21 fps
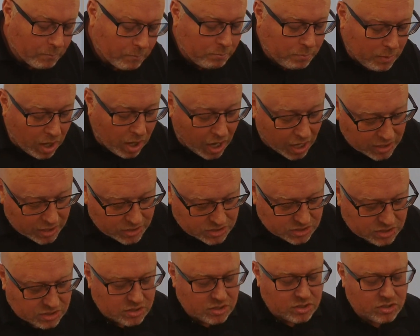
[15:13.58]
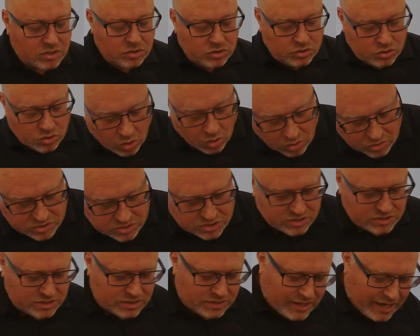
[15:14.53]
But not
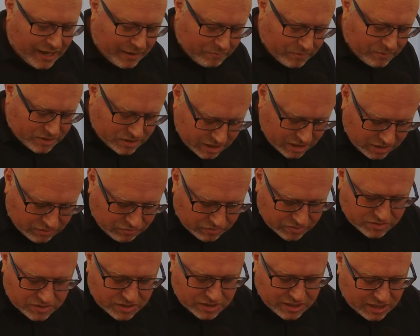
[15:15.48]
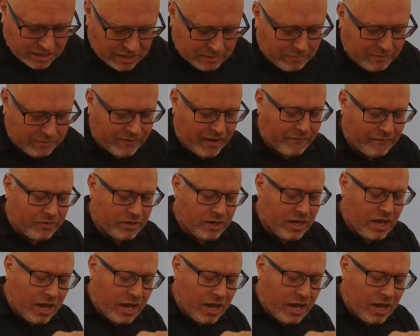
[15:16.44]
to them. The secrets of the kingdom of heaven